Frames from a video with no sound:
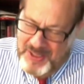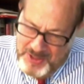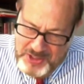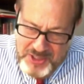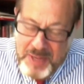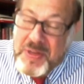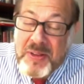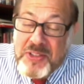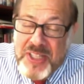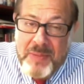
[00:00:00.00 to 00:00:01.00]
Listen, I'm telling
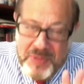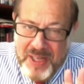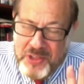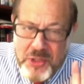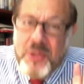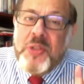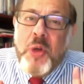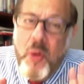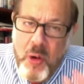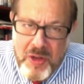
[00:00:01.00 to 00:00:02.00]
the same thing to
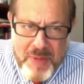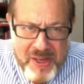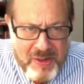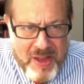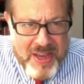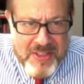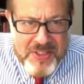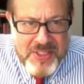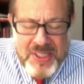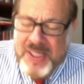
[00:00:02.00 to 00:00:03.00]
all of my
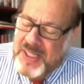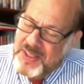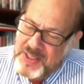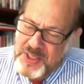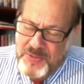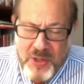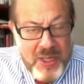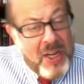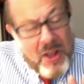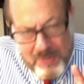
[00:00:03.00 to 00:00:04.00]
clients. This is a
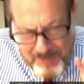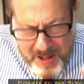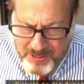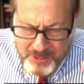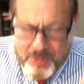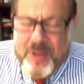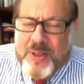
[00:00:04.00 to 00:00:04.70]
very volatile